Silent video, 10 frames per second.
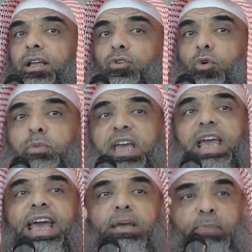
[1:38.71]
to
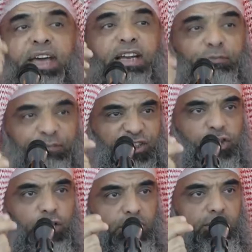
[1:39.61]
be a
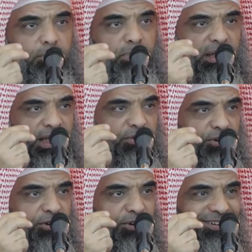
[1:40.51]
beneficial
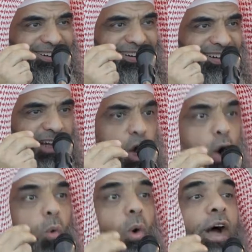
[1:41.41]
believer,
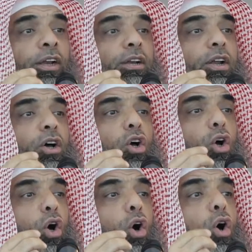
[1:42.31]
one
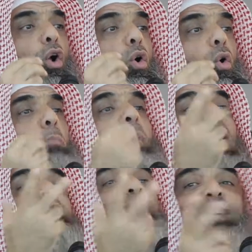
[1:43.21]
who
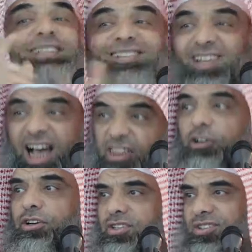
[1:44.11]
benefits
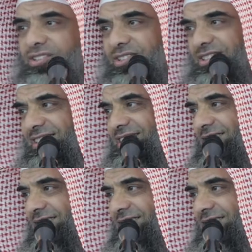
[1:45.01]
others.